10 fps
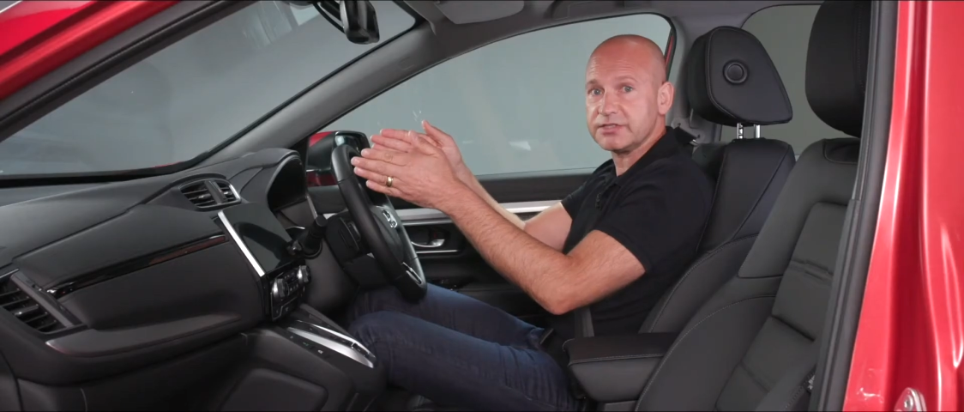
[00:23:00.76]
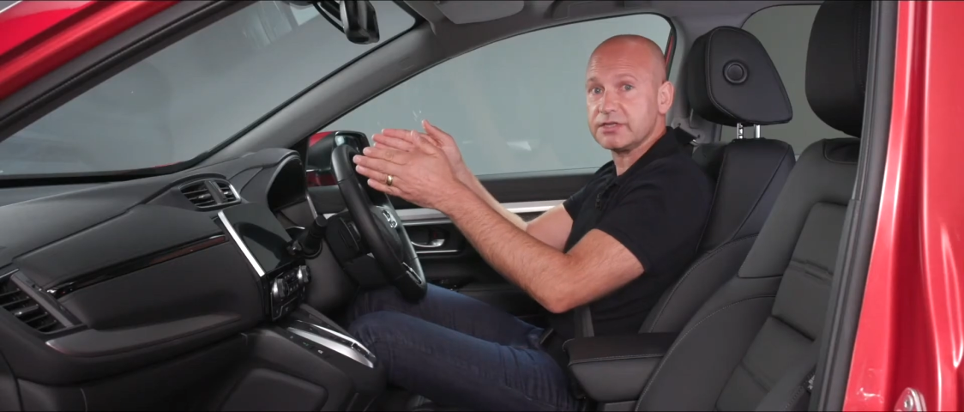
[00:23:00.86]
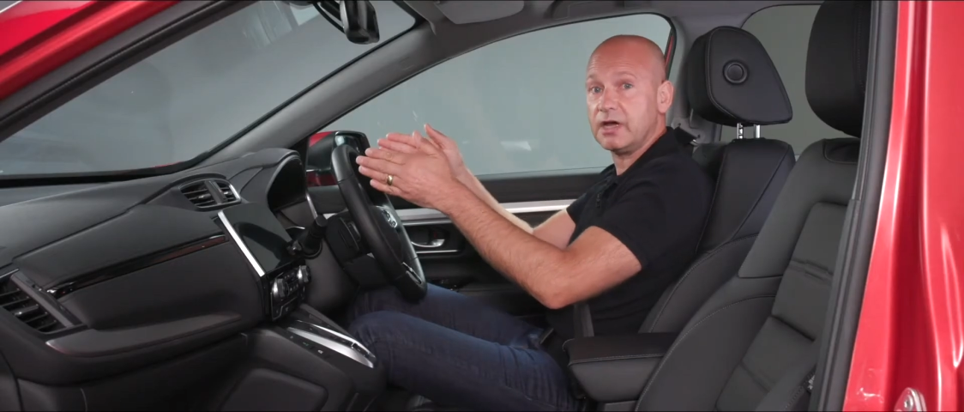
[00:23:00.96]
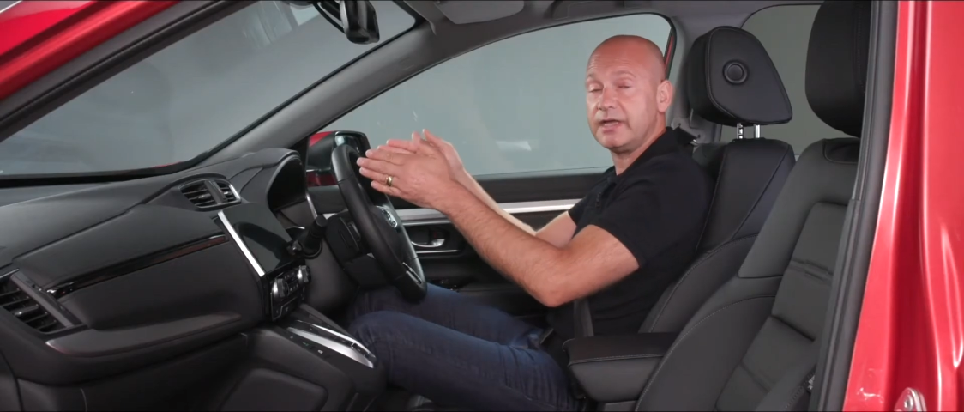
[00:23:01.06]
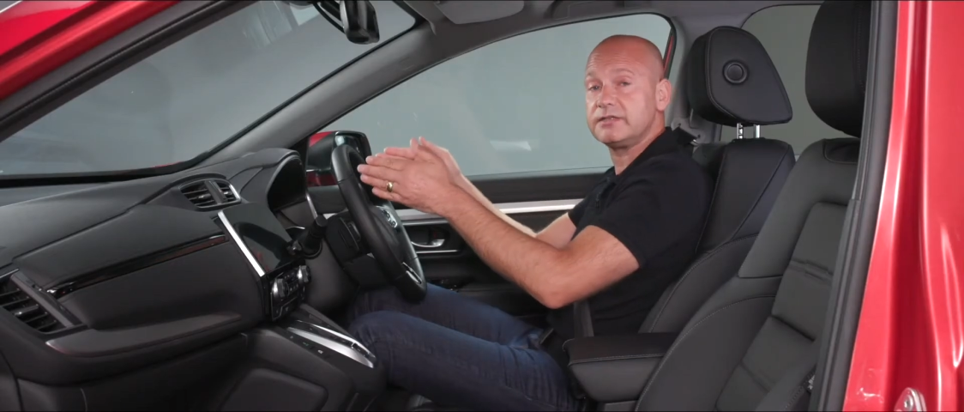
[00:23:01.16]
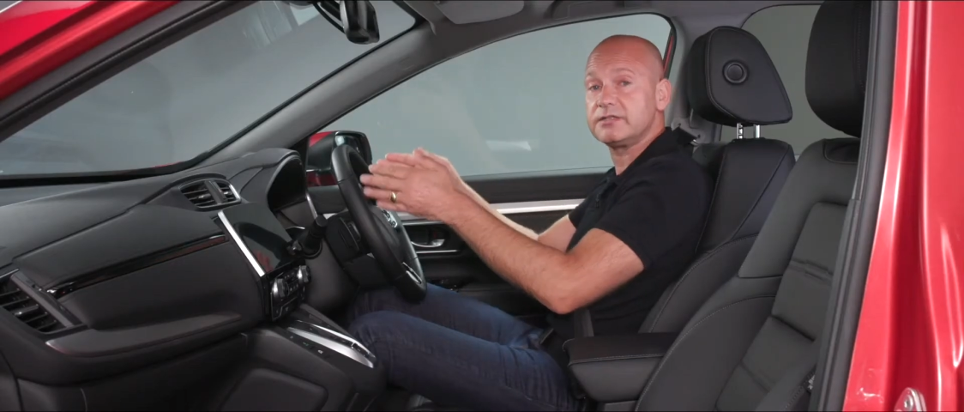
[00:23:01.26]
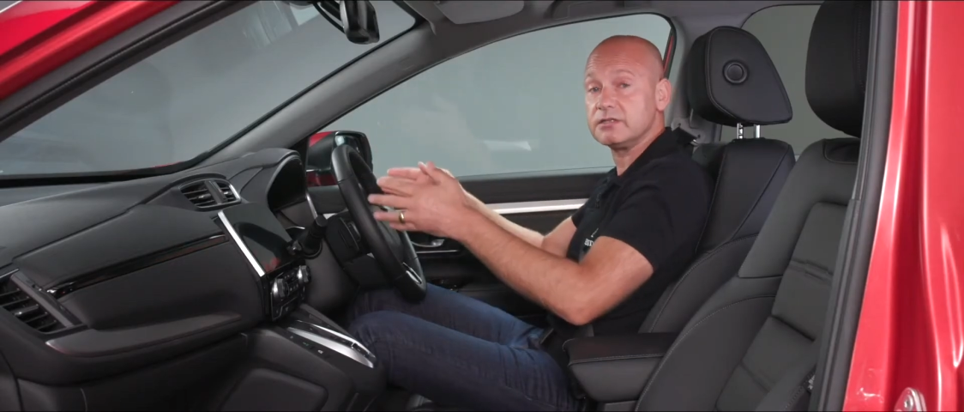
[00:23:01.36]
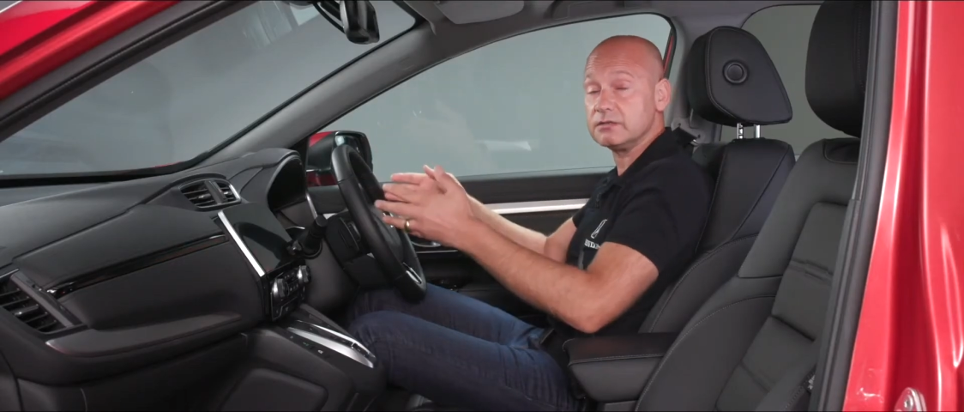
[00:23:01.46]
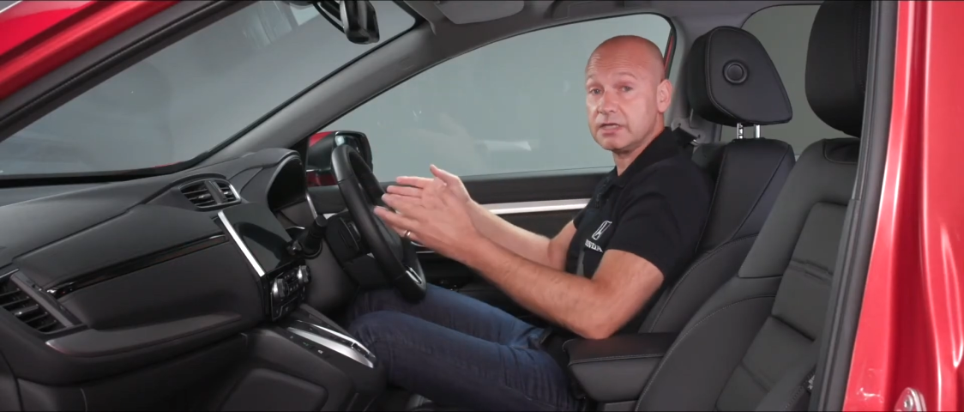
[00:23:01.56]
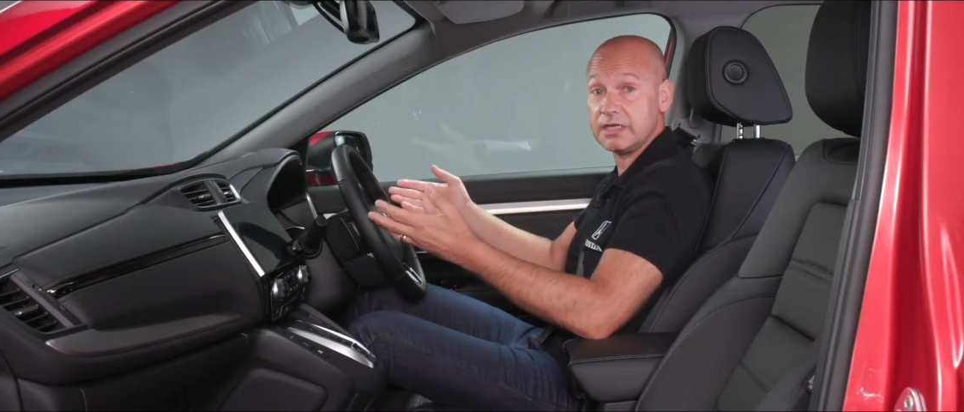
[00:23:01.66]
side
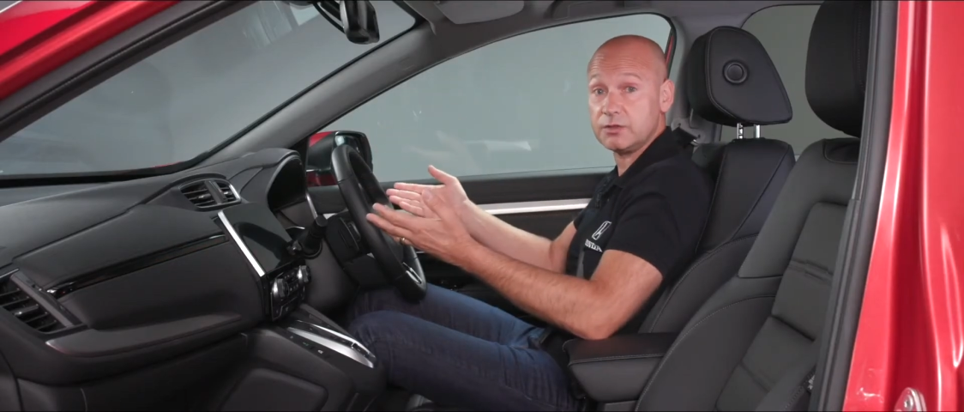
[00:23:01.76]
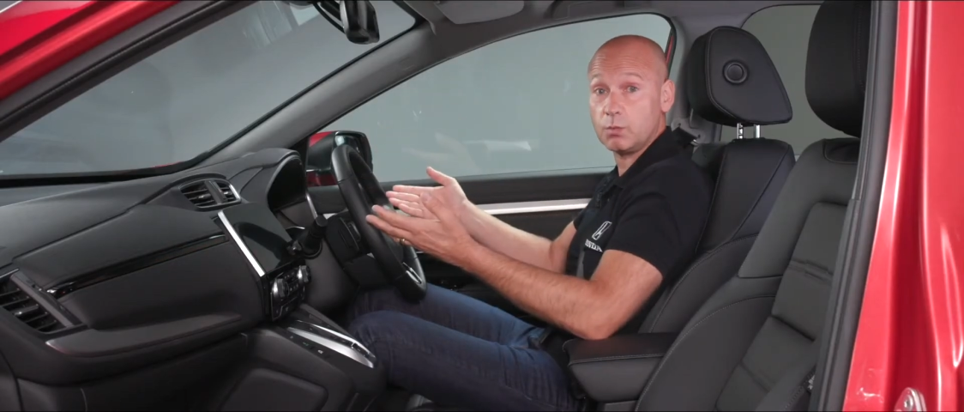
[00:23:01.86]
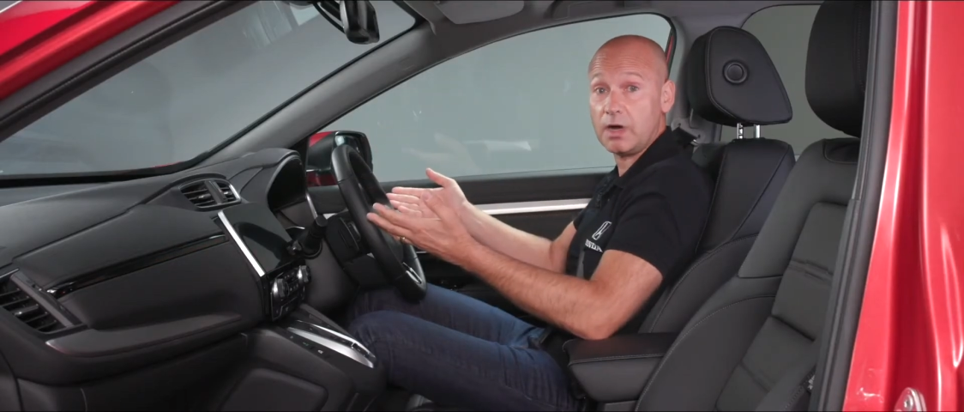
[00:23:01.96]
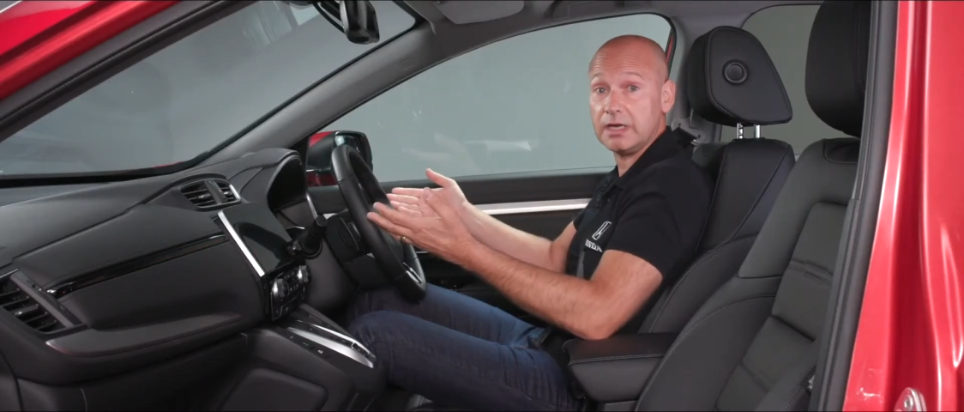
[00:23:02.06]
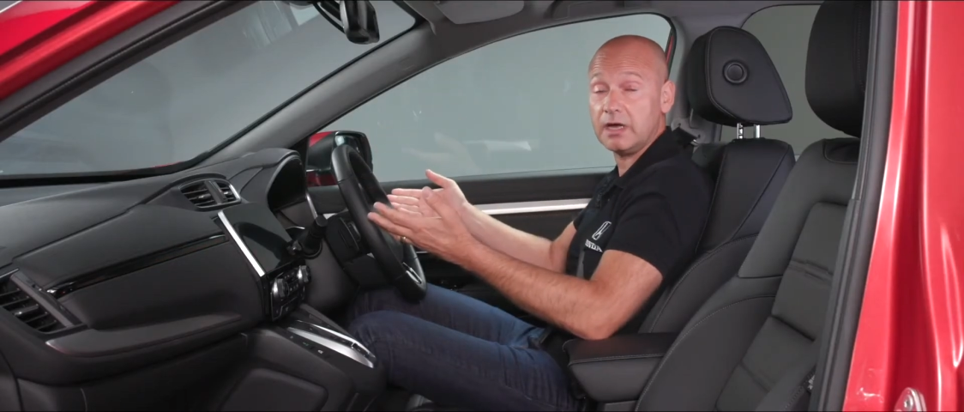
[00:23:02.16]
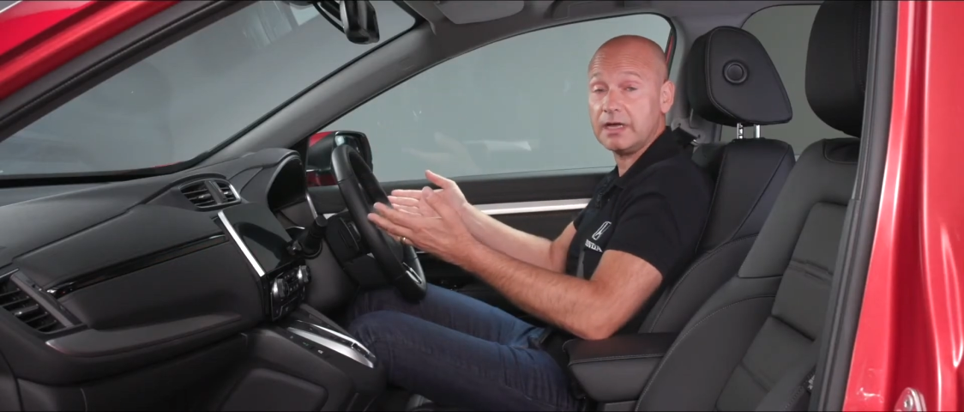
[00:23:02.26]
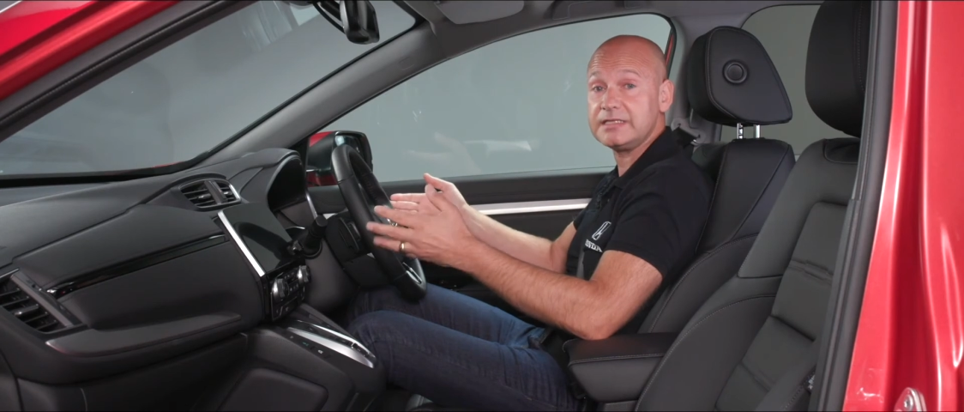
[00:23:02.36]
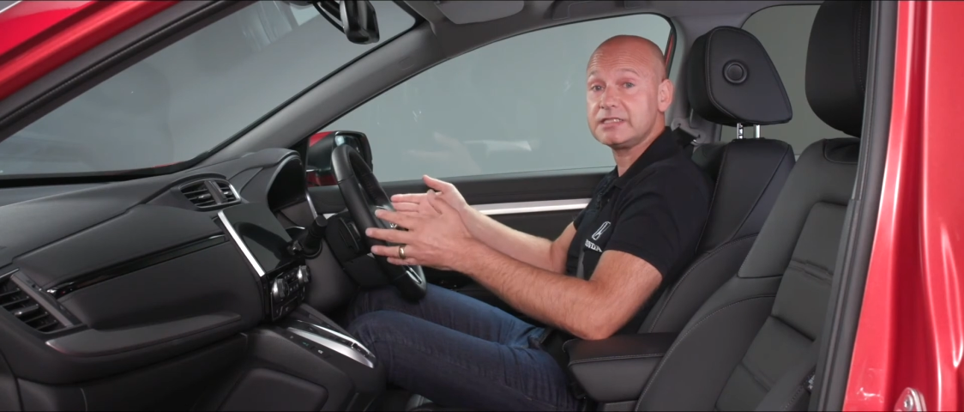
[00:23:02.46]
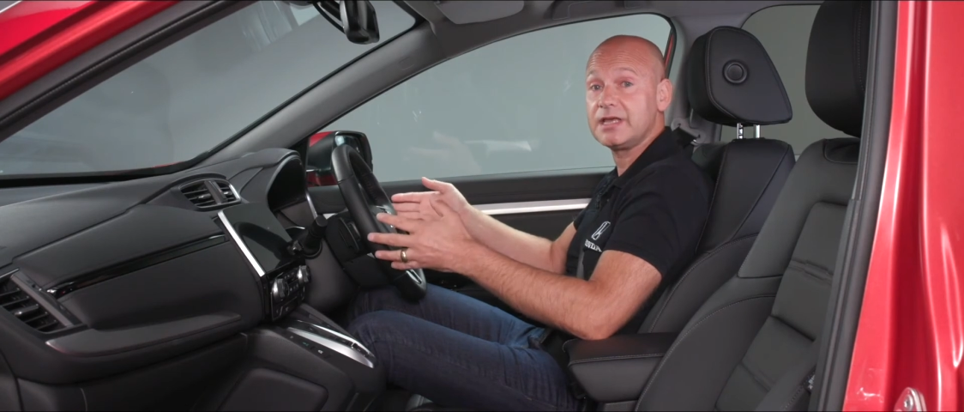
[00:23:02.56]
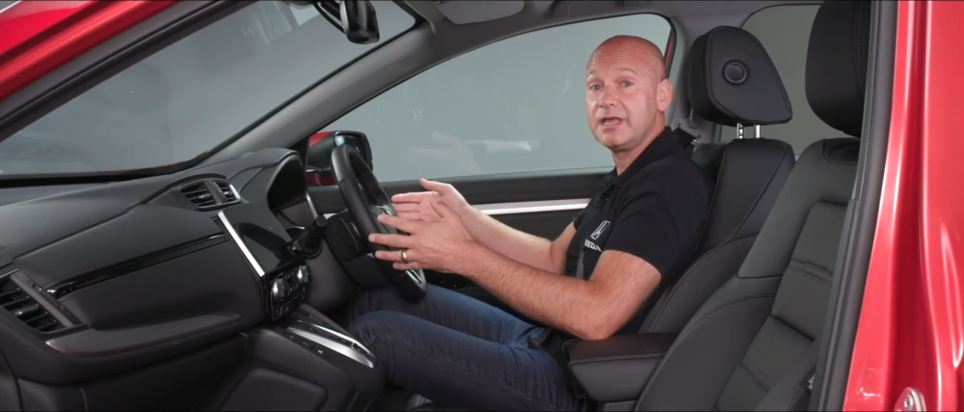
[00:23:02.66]
to the white
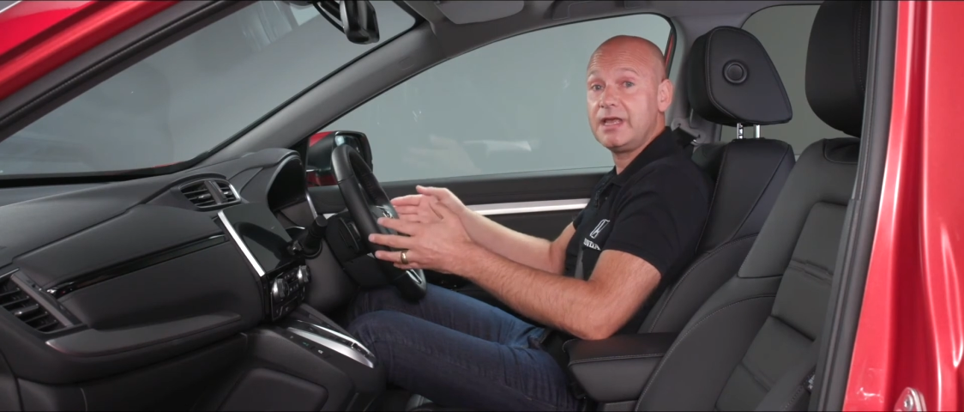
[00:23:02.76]
lines,